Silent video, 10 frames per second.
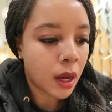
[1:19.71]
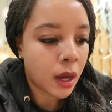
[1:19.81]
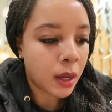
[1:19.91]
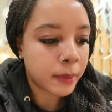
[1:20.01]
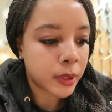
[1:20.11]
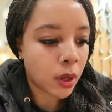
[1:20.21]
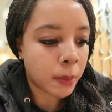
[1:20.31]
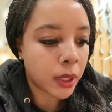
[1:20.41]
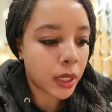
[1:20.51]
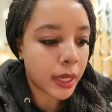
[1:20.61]
So
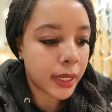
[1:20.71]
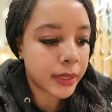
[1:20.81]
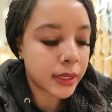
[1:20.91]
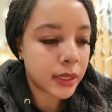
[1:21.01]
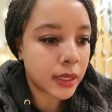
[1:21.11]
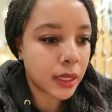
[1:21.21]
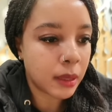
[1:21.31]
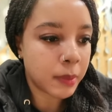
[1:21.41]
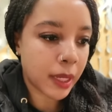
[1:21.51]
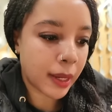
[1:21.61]
I'm going to head to
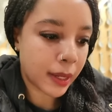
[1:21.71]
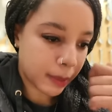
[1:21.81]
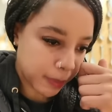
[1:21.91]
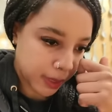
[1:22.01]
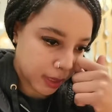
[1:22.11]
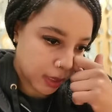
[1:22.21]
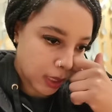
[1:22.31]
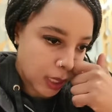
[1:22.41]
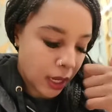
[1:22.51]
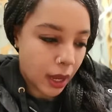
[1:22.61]
TeamLab